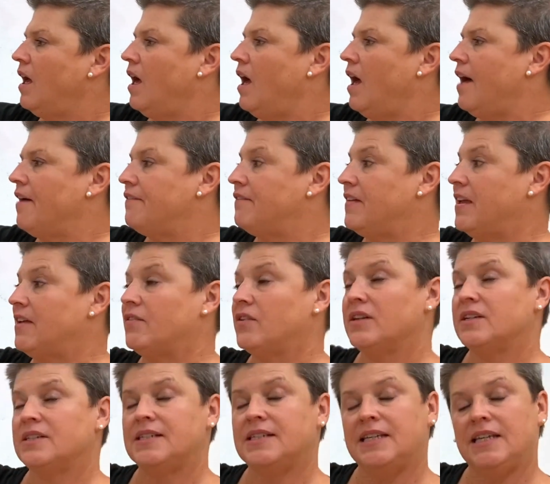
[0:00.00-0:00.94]
a
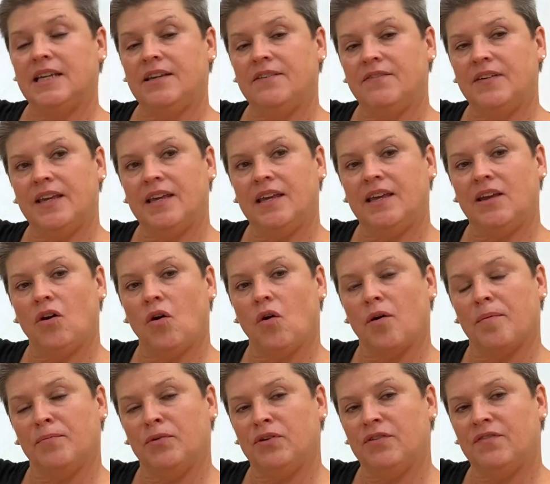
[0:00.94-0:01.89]
favorite TV
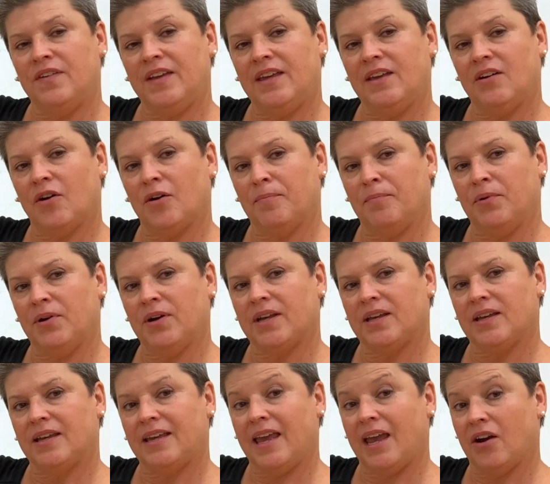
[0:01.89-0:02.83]
or movie or
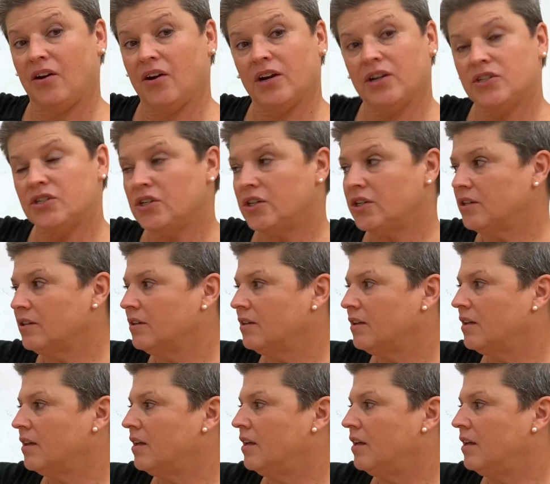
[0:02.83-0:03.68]
book character,